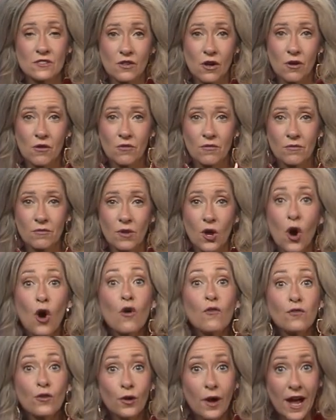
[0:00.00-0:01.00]
own.
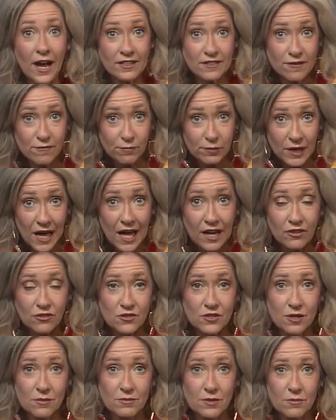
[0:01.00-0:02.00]
Overactive bladder
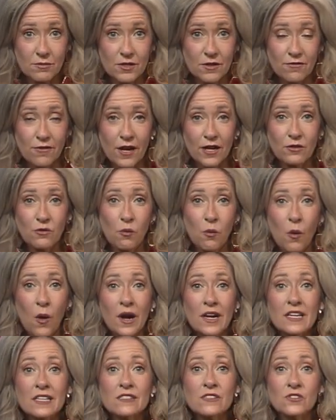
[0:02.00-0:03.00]
symptoms affect
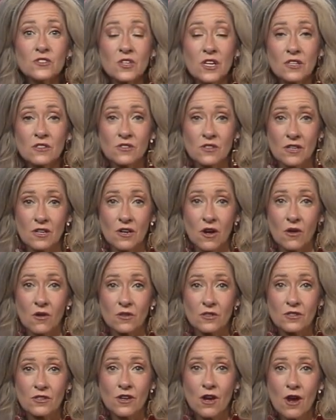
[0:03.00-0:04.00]
1 in 6
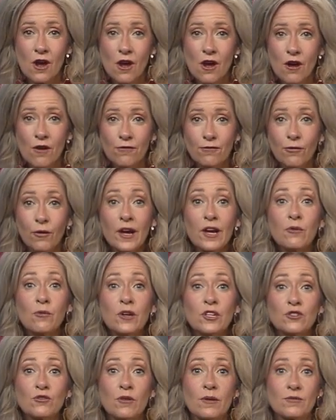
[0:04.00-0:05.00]
adults.
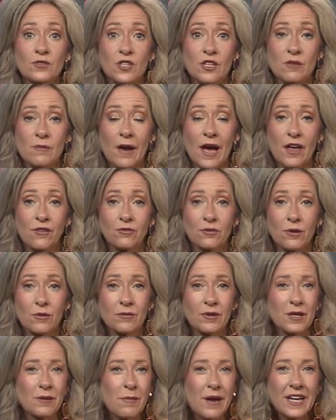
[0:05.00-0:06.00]
Frequent trips to the
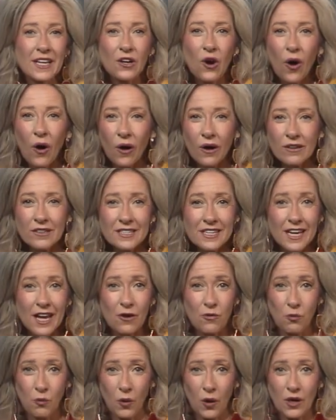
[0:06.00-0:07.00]
bathroom can make it hard to
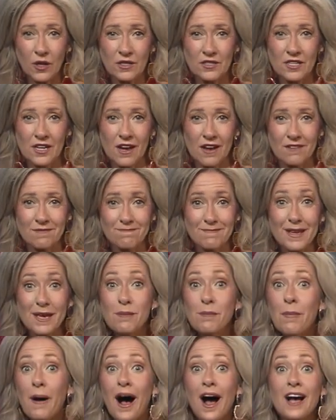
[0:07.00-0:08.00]
get work done,
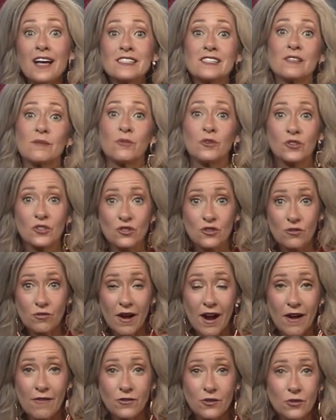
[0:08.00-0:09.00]
impossible to
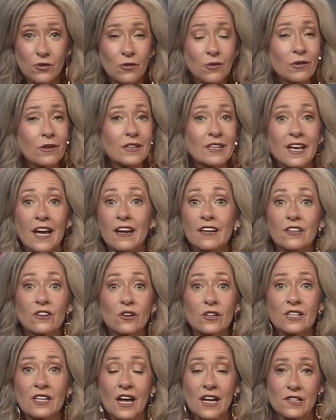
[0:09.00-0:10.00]
travel or get a
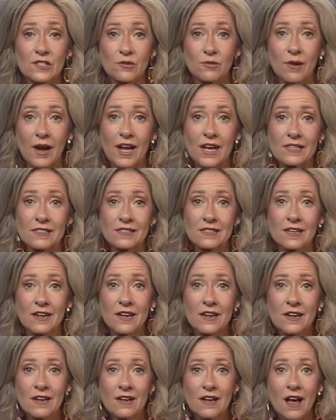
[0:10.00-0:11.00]
good night's rest.
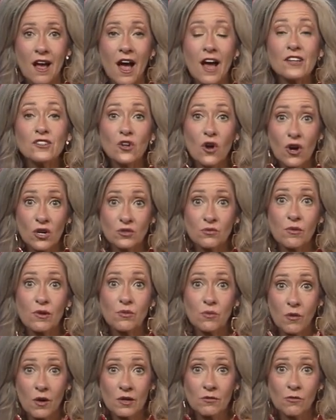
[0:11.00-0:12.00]
I talked
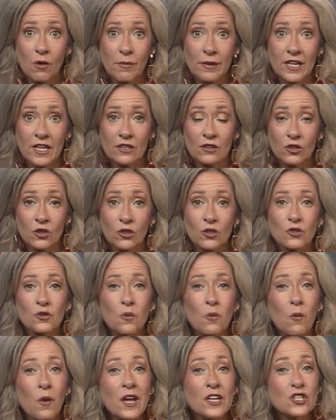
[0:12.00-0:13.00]
with one woman and
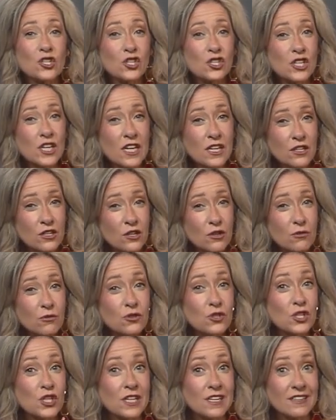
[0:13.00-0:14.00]
learned when she knew
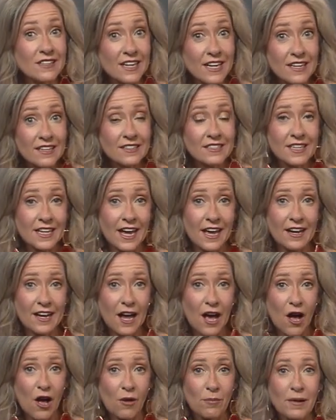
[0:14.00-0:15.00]
she needed to get
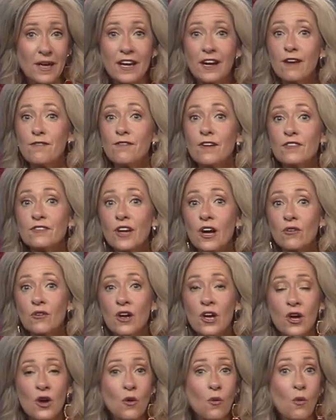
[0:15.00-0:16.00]
help, and I found out
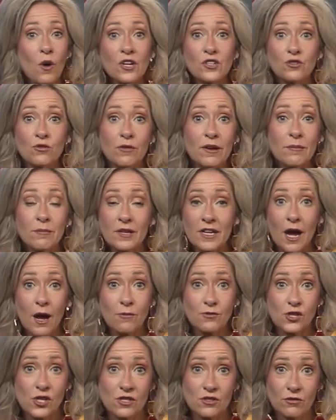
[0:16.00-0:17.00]
what treatment
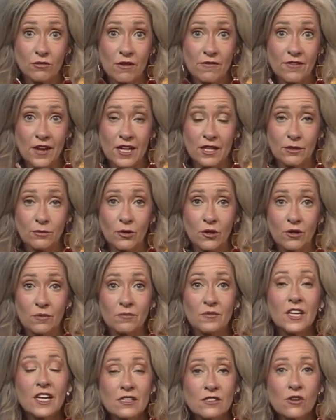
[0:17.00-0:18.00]
options are available.
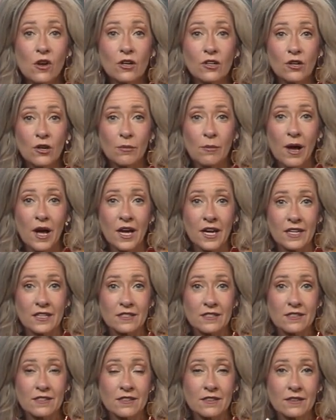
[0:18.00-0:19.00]
It's on her
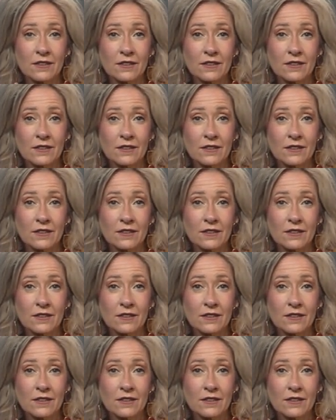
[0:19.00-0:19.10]
mind.